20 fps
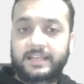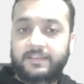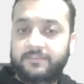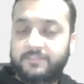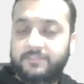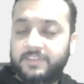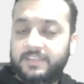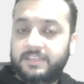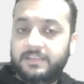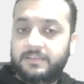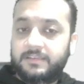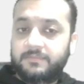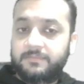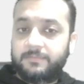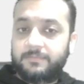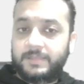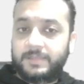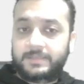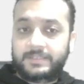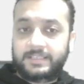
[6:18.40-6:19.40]
v,
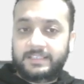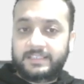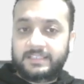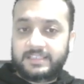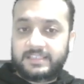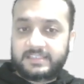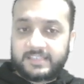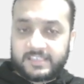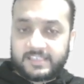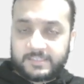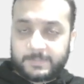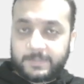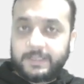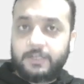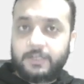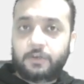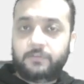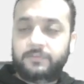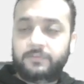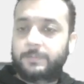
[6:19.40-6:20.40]
basically this is the
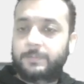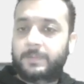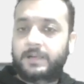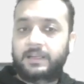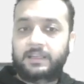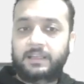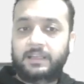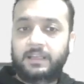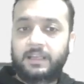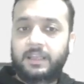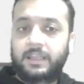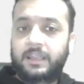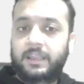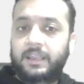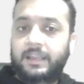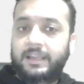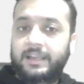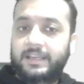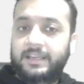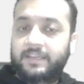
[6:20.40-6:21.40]
speed of the particle
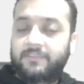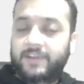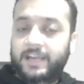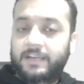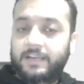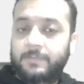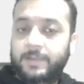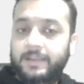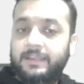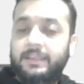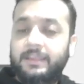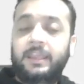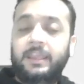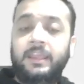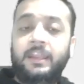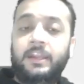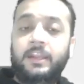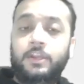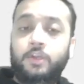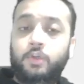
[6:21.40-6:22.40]
divided by
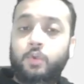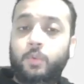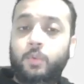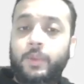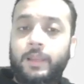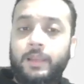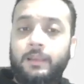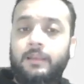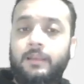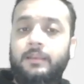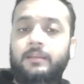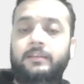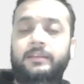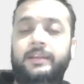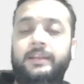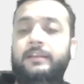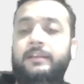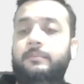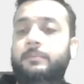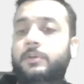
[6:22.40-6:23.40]
2l,
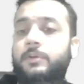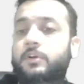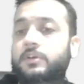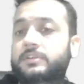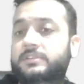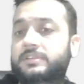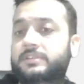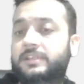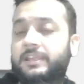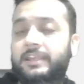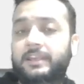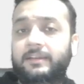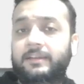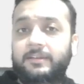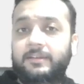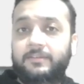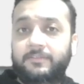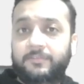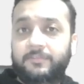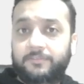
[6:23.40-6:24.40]
right? Because
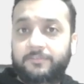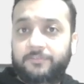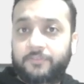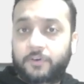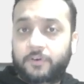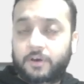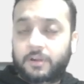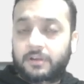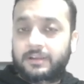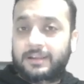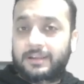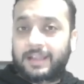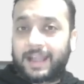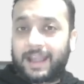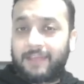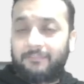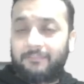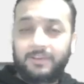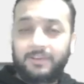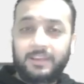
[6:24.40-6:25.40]
for
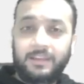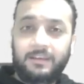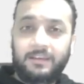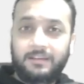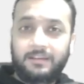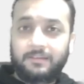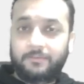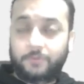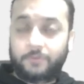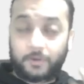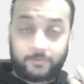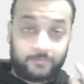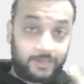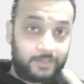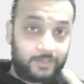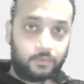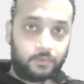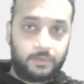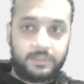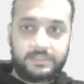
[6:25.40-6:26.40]
traveling, for
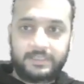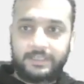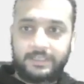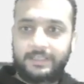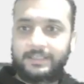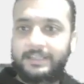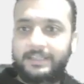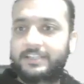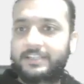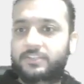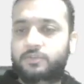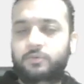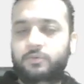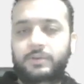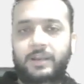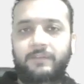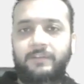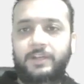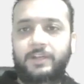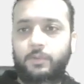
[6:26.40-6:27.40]
one collision, it needs to
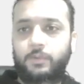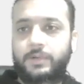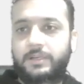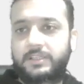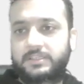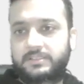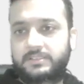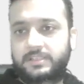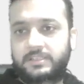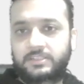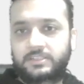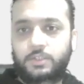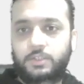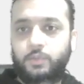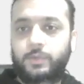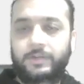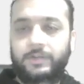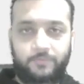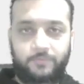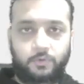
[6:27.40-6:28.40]
travel 2l distance
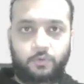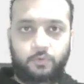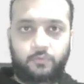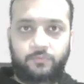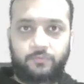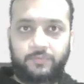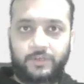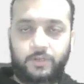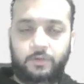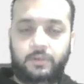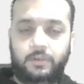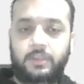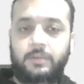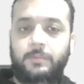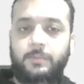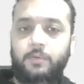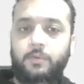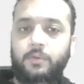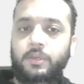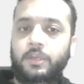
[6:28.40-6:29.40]
to and fro, we are talking
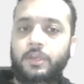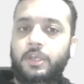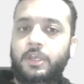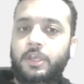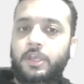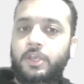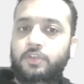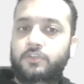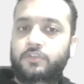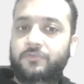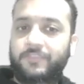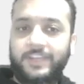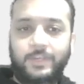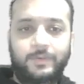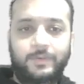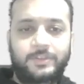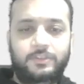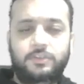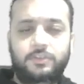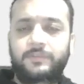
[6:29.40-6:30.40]
about. So
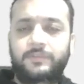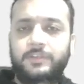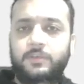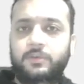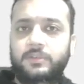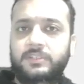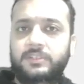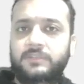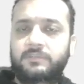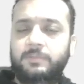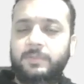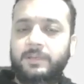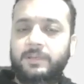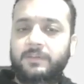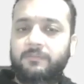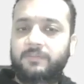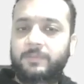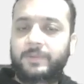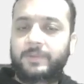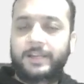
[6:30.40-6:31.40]
frequency of the collision will
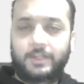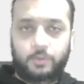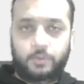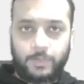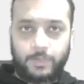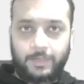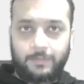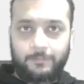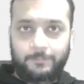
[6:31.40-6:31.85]
become v by 2l,